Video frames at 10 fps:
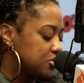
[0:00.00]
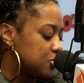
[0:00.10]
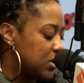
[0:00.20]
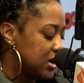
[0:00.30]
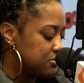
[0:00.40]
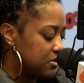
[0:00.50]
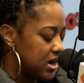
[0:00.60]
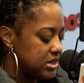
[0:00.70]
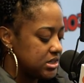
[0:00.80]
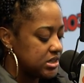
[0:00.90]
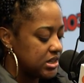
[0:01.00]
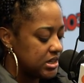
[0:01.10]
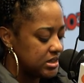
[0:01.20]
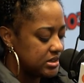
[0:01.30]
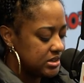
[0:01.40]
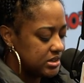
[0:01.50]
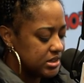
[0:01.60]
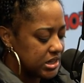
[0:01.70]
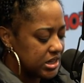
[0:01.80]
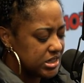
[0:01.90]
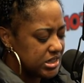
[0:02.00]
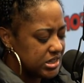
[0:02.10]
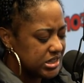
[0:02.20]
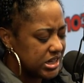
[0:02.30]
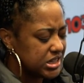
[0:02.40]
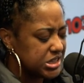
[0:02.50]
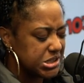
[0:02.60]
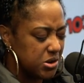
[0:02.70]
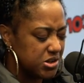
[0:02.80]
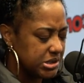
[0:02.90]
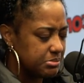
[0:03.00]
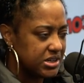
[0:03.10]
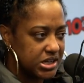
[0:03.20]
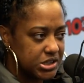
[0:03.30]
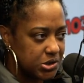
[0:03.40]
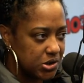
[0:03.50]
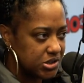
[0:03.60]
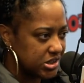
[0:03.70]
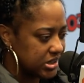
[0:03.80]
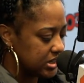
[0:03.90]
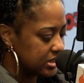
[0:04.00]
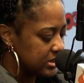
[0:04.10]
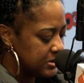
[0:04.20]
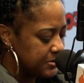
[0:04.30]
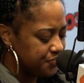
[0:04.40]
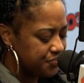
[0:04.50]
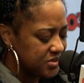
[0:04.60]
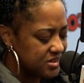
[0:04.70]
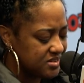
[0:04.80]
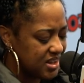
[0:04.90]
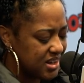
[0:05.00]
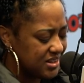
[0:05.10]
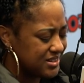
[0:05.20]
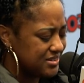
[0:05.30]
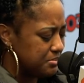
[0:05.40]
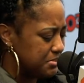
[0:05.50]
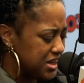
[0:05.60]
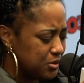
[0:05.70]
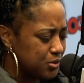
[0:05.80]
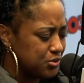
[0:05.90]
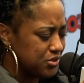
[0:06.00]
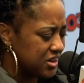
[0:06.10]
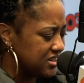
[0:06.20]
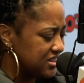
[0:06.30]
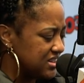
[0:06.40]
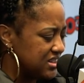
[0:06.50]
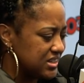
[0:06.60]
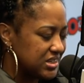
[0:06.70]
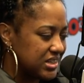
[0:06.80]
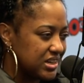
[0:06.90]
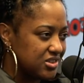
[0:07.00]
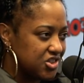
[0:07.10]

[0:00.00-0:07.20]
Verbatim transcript: it's a white rice, and it it's like a it's like a salsa, but not salsa. Like uh-huh. it's got like tomatoes, onions, like a